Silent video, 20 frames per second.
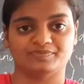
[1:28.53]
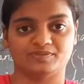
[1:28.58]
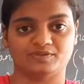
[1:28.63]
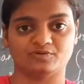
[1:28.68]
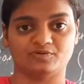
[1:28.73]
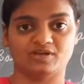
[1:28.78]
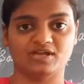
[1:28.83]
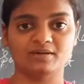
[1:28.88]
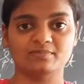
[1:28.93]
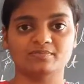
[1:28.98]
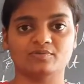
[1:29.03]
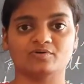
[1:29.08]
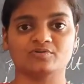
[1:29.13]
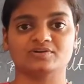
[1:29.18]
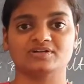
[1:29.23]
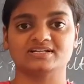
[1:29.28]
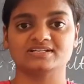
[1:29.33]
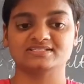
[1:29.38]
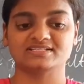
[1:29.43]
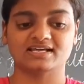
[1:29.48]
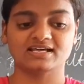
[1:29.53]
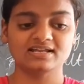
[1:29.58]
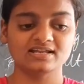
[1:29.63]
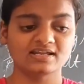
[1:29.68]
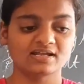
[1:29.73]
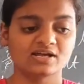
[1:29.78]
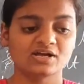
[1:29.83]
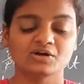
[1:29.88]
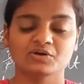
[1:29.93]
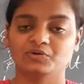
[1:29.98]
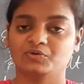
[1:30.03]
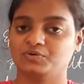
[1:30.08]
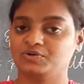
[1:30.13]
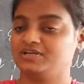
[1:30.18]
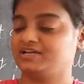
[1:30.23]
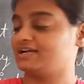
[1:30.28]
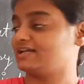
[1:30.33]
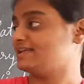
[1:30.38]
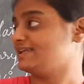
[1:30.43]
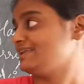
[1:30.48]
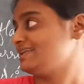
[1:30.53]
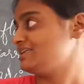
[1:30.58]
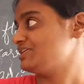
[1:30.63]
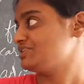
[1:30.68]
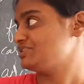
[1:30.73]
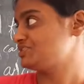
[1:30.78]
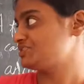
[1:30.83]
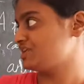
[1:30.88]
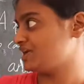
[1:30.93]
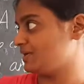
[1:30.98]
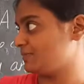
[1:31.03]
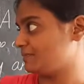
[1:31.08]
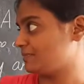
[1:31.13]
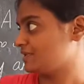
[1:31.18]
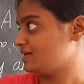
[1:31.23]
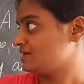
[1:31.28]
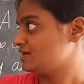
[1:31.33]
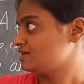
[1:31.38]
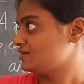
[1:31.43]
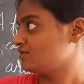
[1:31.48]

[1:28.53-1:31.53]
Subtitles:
Okay, mountains are conical in shape.